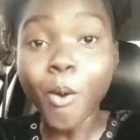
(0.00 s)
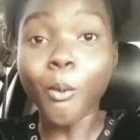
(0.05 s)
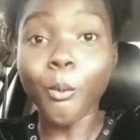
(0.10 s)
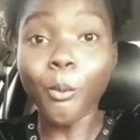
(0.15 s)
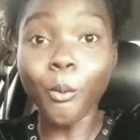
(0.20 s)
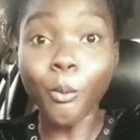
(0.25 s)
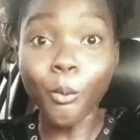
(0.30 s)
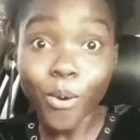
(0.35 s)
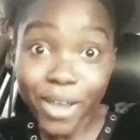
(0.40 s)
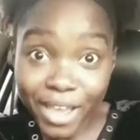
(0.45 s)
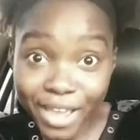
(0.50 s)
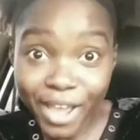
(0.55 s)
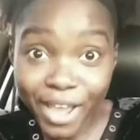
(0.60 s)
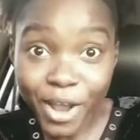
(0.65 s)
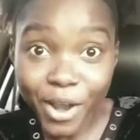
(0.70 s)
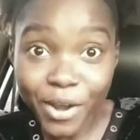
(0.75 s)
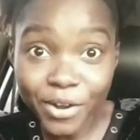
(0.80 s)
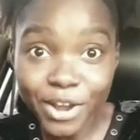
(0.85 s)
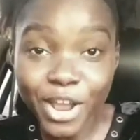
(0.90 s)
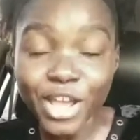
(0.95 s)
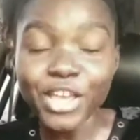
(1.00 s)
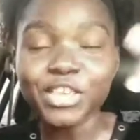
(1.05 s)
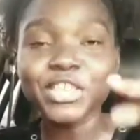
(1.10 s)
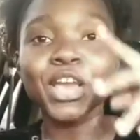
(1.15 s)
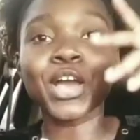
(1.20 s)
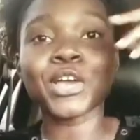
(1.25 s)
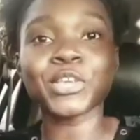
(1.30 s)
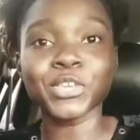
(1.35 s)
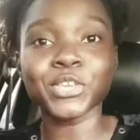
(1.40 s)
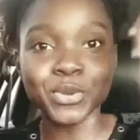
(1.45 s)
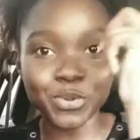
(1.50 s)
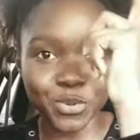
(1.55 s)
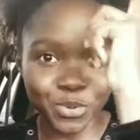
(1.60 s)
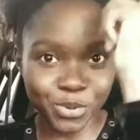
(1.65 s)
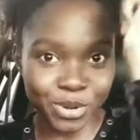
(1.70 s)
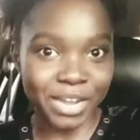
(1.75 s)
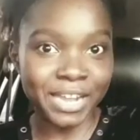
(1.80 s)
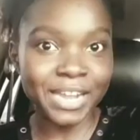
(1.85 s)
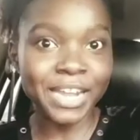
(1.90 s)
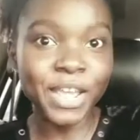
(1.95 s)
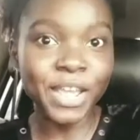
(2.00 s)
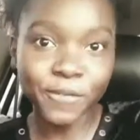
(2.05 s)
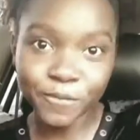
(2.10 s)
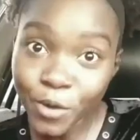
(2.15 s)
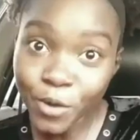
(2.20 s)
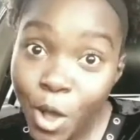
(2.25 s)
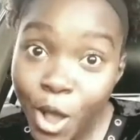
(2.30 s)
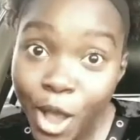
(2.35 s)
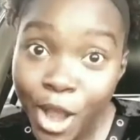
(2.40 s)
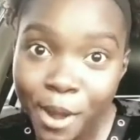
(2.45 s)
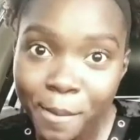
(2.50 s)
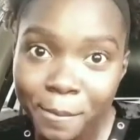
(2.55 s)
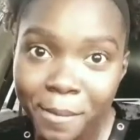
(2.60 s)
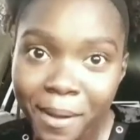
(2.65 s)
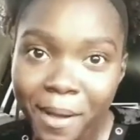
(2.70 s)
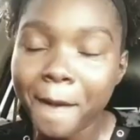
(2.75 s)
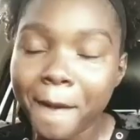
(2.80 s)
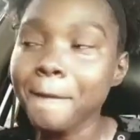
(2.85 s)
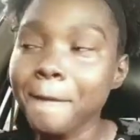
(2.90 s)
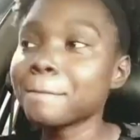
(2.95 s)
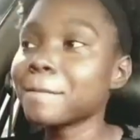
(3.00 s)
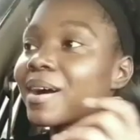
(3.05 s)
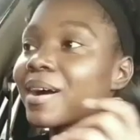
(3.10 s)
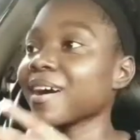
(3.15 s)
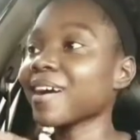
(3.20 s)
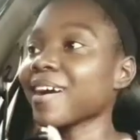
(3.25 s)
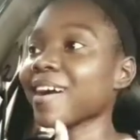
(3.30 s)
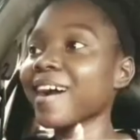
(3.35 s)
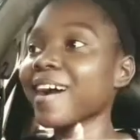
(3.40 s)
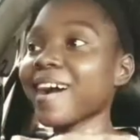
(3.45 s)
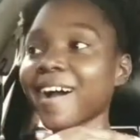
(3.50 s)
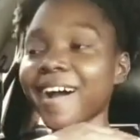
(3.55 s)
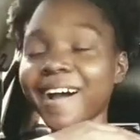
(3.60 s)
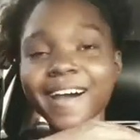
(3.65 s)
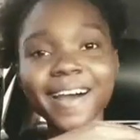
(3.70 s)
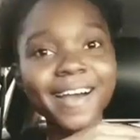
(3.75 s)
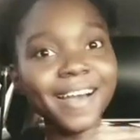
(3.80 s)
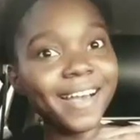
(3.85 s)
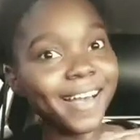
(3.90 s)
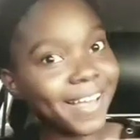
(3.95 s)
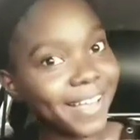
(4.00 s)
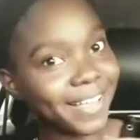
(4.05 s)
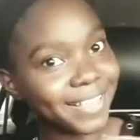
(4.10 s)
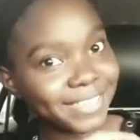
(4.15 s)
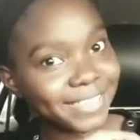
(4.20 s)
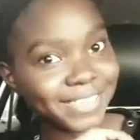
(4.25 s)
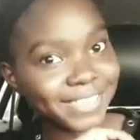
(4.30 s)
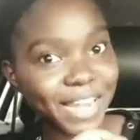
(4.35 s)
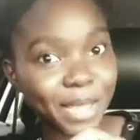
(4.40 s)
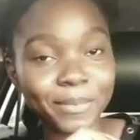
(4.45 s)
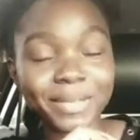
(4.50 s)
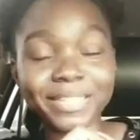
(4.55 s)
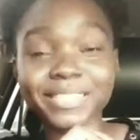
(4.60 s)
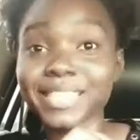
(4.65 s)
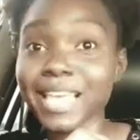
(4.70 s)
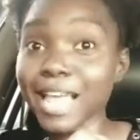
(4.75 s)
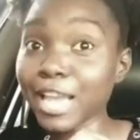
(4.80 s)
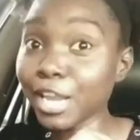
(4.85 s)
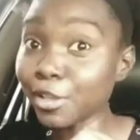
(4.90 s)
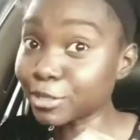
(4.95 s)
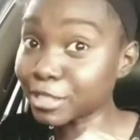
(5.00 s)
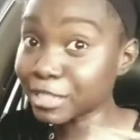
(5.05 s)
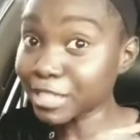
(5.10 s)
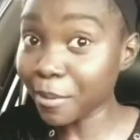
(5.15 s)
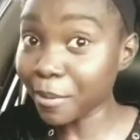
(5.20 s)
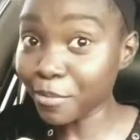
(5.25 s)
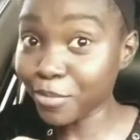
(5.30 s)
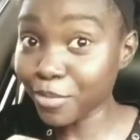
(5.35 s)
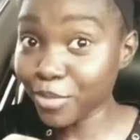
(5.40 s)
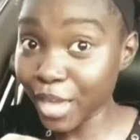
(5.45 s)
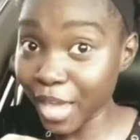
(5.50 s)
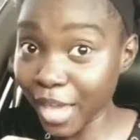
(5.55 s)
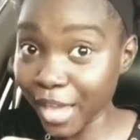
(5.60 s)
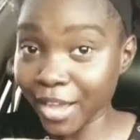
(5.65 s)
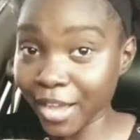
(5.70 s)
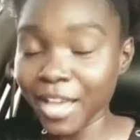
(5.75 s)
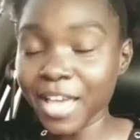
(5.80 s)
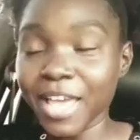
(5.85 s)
Wear your uniform, because let me tell you something.